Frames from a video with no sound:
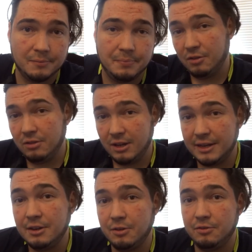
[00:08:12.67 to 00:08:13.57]
If you're
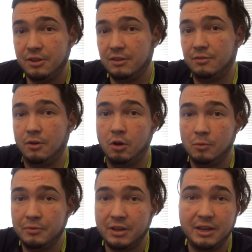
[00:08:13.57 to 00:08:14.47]
looking to use this for
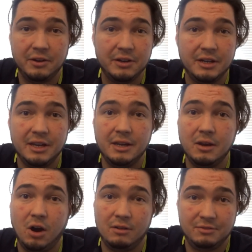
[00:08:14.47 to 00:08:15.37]
home security,
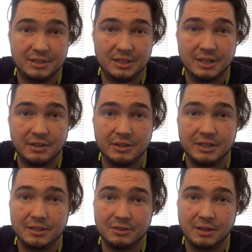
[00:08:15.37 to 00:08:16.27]
office
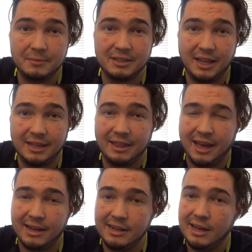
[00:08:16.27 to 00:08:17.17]
security, or something like
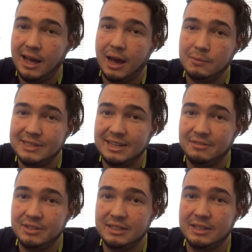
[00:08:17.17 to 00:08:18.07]
that, I would
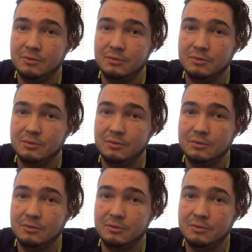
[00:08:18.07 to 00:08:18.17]
definitely